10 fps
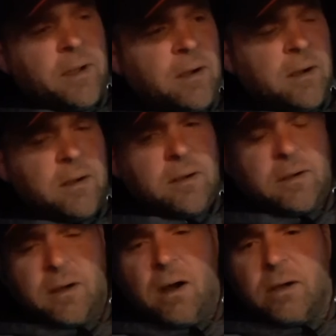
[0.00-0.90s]

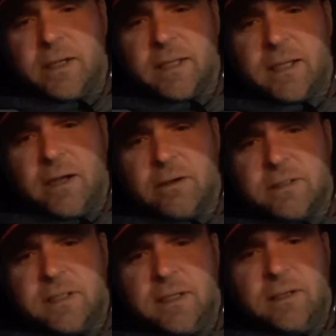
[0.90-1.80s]
I'll get a
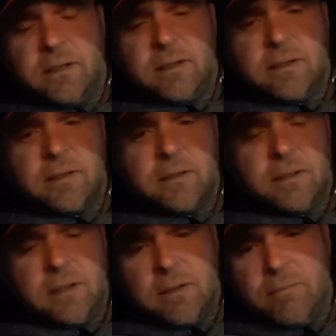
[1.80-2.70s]
guaranteed
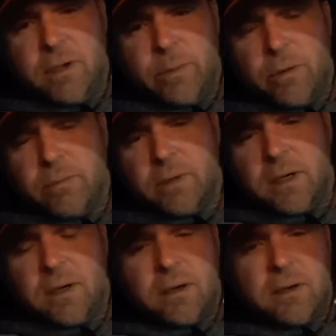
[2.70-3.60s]
minimum
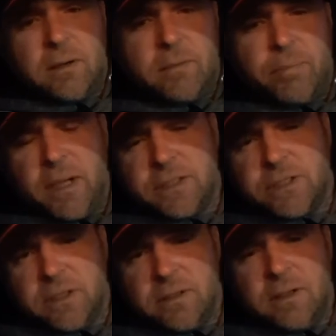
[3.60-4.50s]

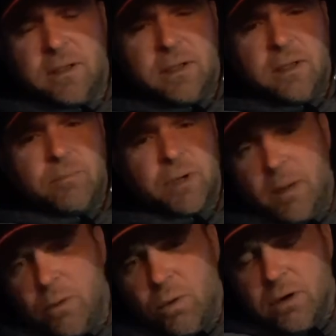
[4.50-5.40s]
pension, but
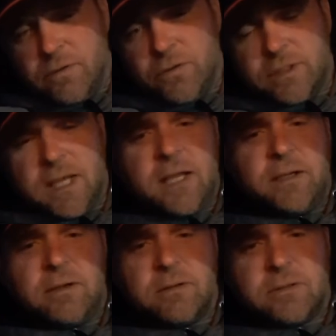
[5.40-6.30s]
I'm gonna work for 10
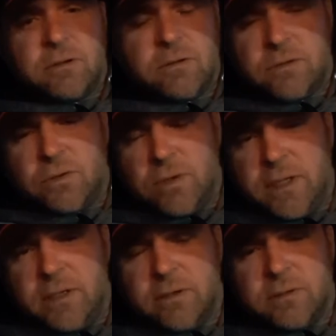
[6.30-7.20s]
years or
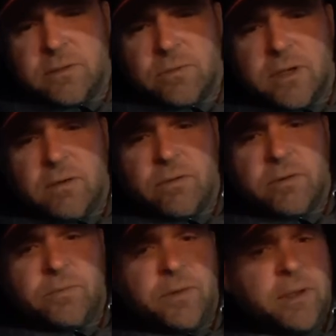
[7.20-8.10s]
20 years or
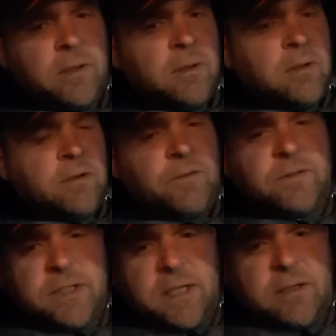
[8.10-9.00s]
whatever,
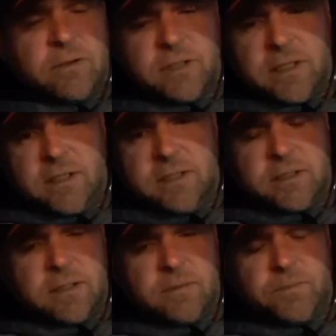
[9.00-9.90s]
15 years at
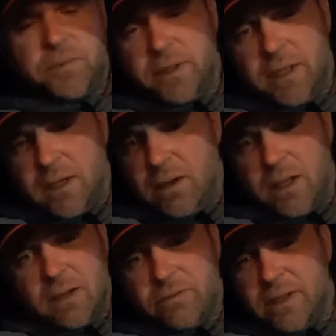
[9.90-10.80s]
least, and I'll
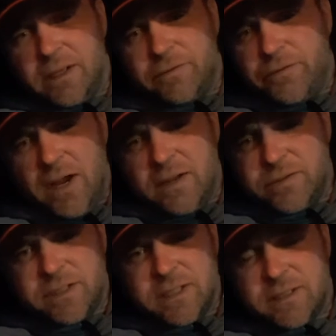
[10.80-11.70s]
have like
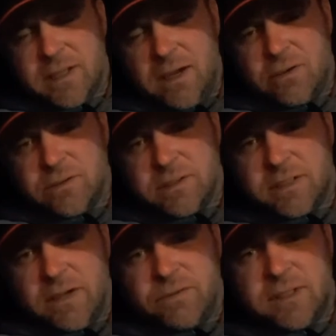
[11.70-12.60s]
5, 6,000,
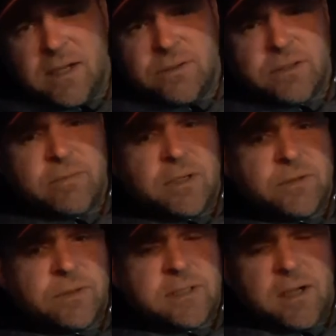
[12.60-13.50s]
7,000 a
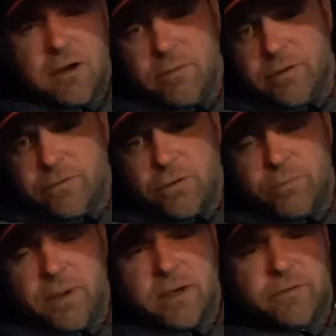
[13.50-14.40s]
month retirement, full
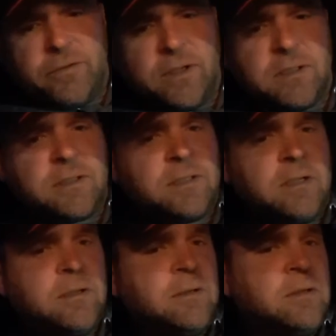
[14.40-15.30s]
benefits, and